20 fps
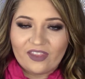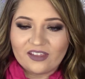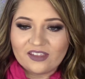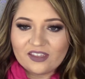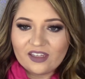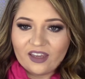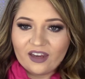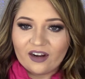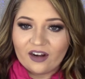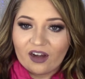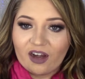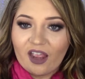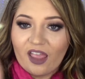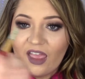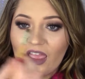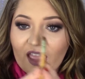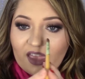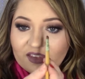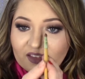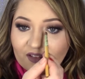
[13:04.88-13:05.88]
this year
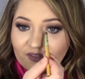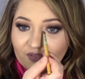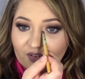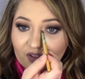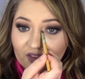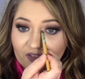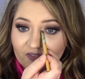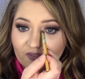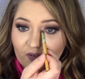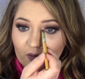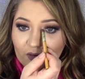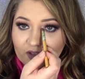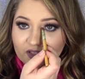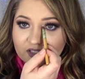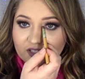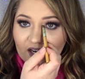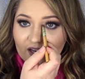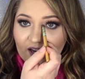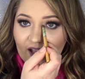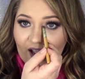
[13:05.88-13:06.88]
is I've really
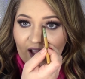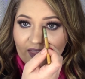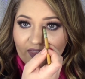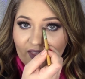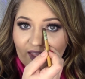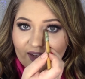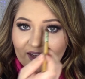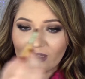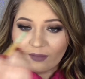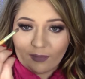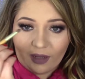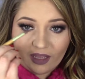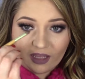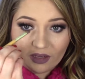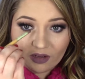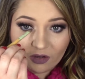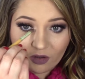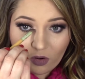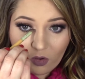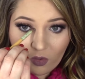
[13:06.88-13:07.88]
focused on highlighting my
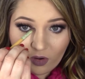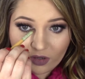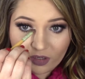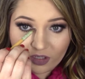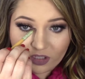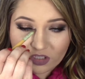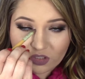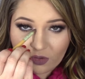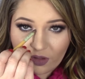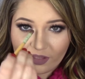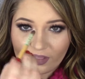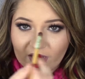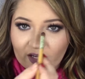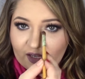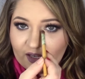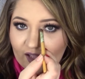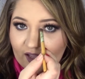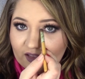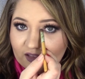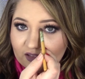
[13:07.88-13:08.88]
inner corner. So I'll get a
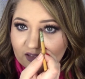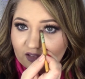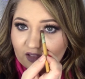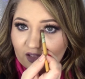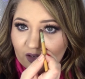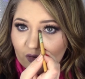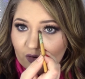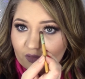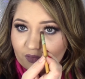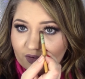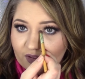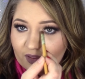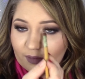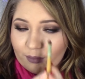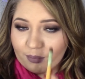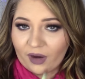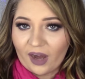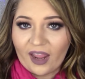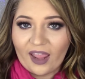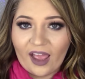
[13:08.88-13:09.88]
nice, a really
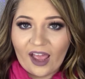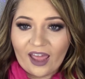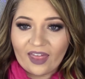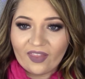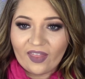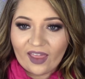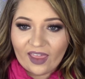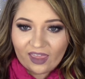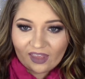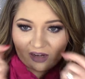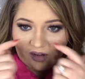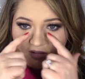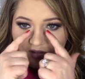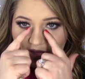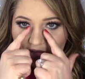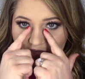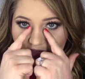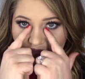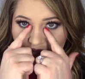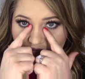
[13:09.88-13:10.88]
bright highlight, and I'll
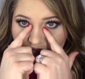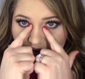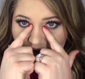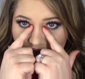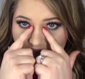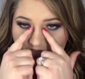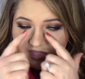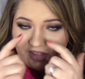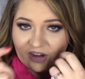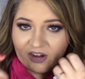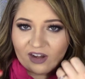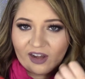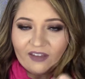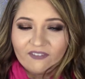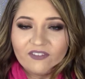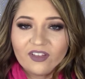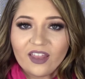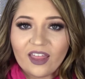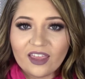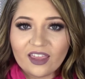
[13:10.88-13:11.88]
highlight right in there, and I
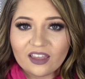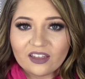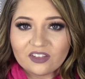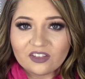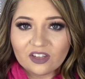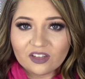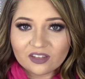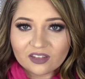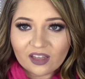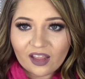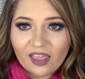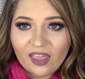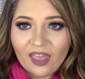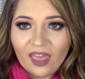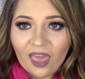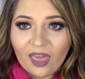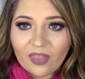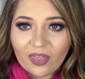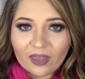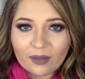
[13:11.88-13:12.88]
feel like it
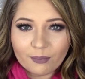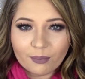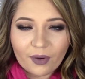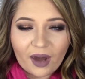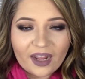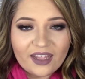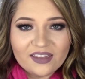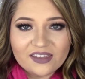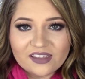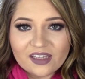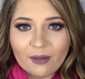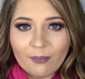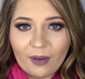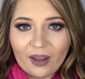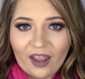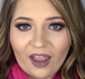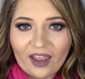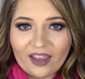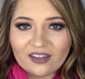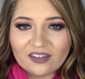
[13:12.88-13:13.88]
like brightens up
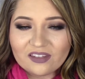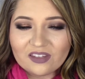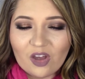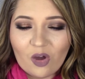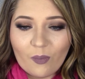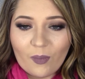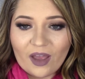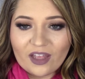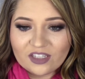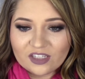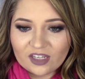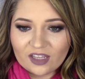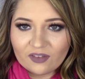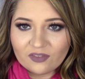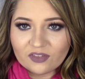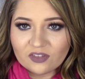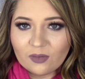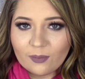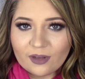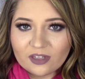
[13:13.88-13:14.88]
my eyes so much and
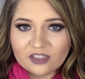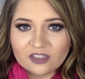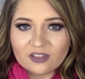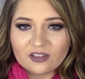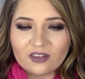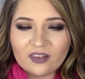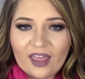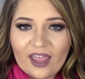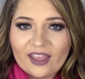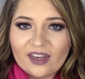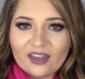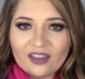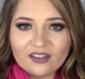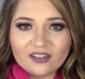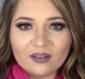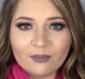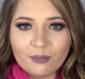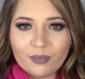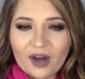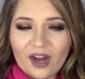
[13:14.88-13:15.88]
gives so much just
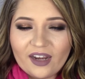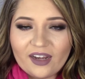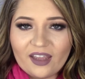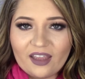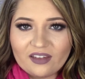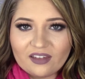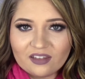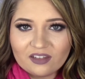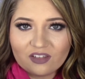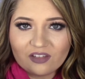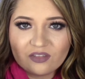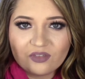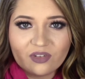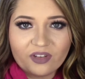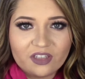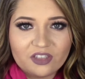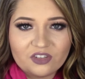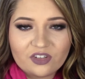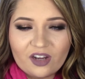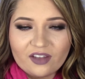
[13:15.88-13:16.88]
lightness and brightness, and just
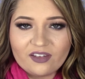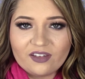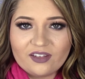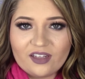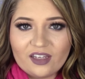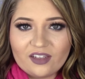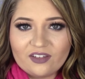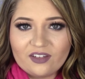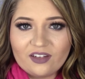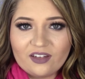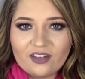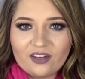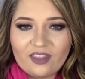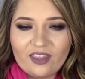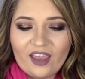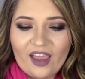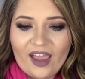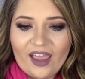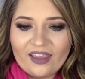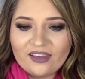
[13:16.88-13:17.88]
really draws attention to
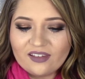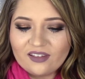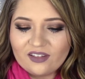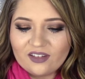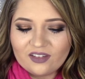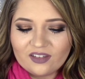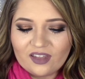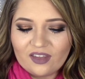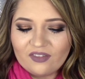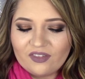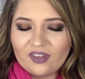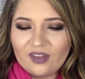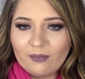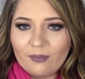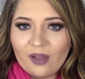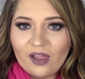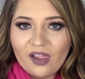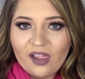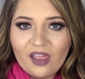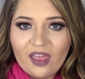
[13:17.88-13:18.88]
the eyes and just gives
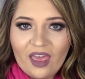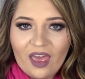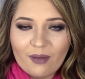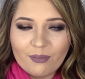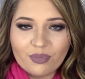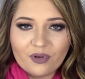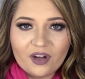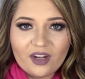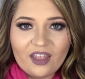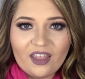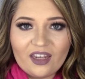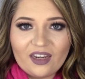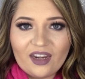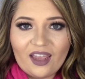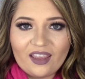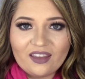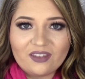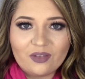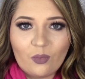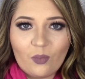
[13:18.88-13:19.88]
them a pretty and
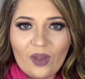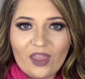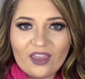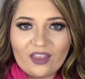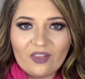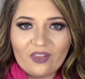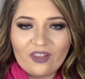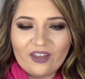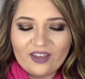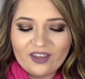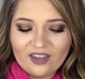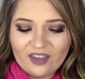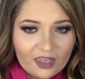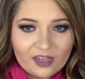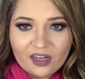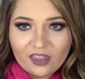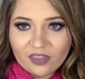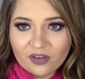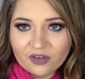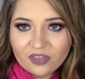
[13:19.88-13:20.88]
nice awake look.
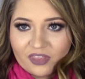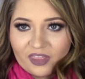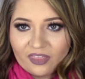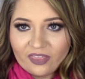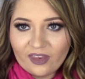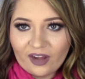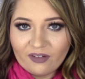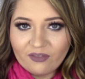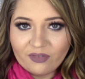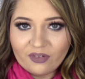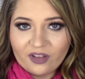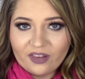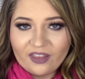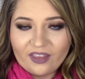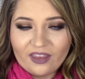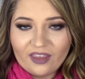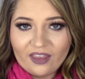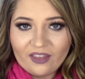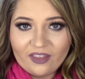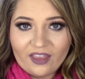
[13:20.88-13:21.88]
Another thing that I've
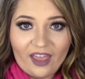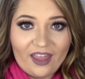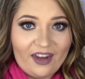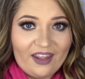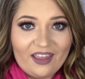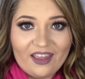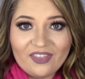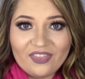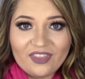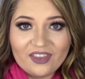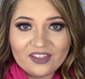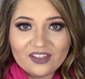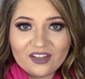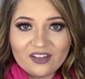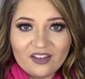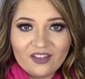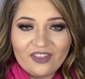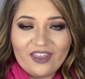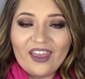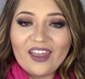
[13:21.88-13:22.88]
really kind of
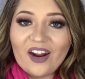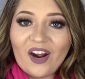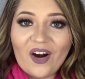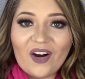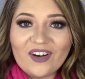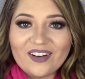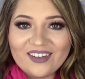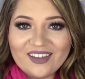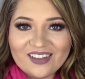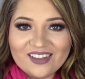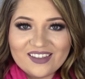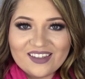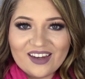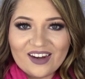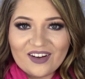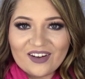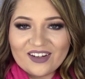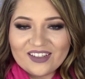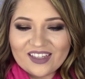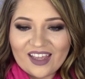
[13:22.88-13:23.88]
hit hard this
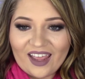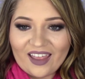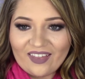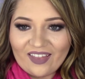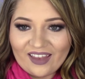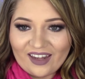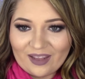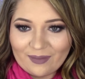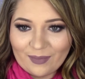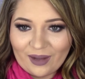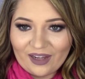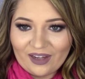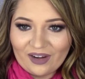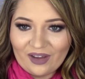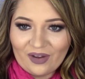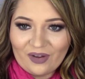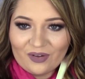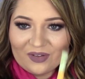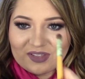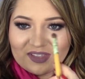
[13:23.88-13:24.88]
year is highlighting my
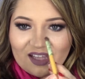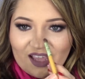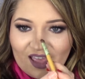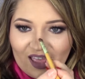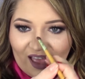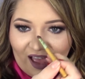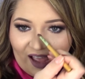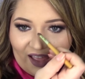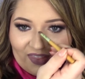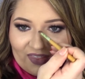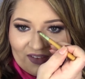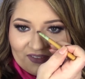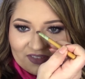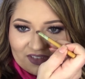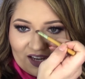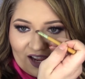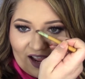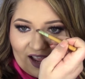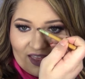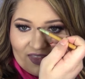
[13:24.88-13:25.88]
nose. I love
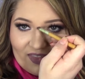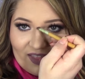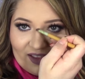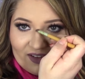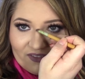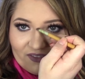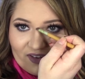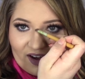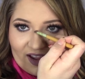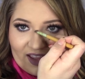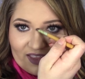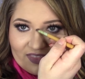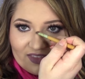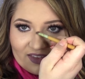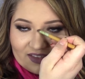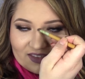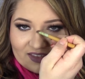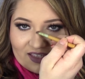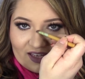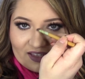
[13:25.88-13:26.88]
to highlight right in
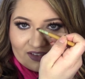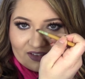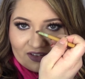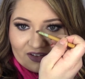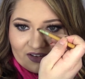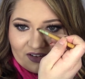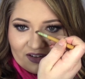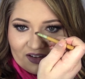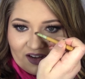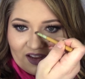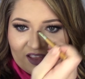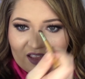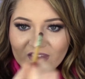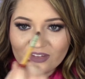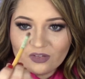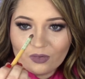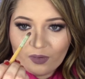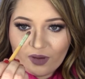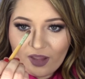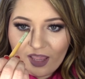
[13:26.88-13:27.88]
the center,
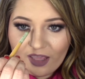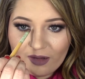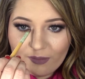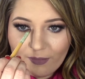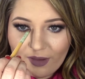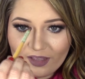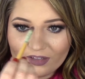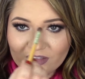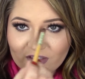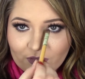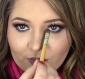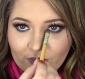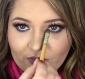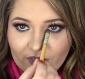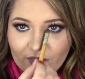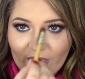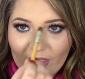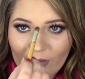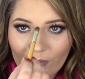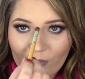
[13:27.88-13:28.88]
so it kind of matches
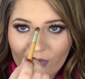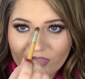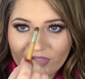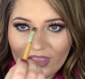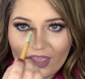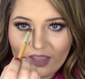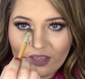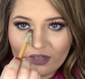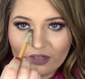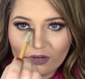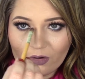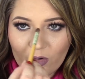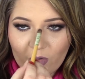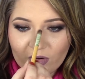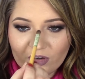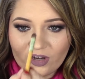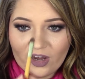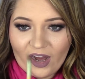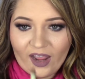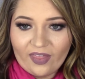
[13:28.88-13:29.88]
with that inner
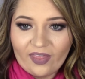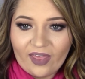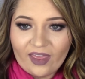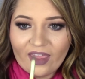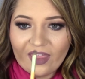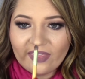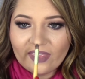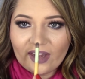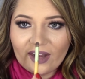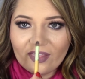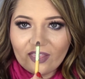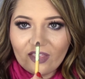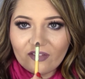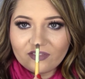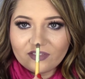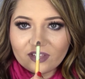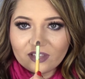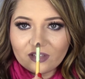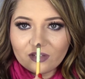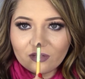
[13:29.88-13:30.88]
corner highlight, and then I
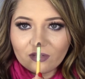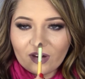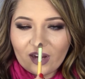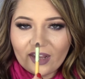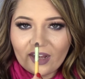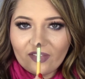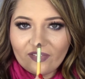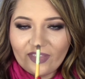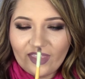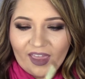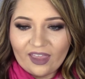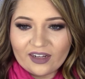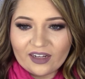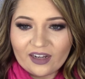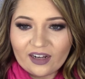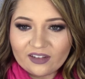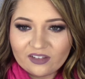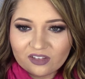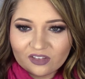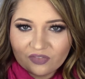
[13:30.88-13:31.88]
love to do right on the end,
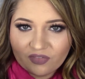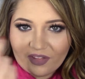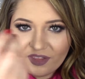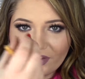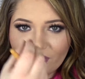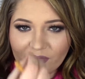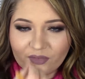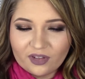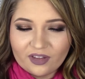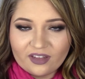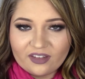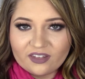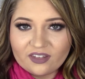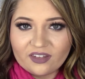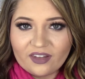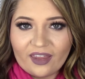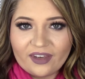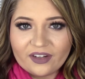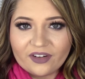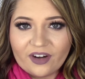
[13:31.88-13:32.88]
and I just feel like it really
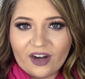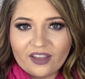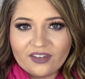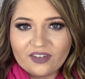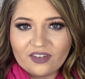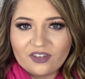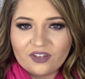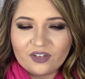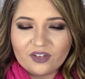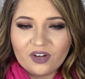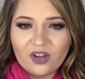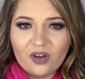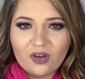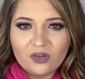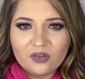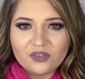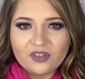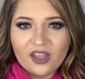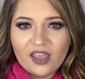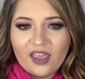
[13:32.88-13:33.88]
slenderizes your
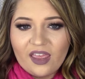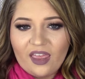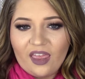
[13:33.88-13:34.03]
nose.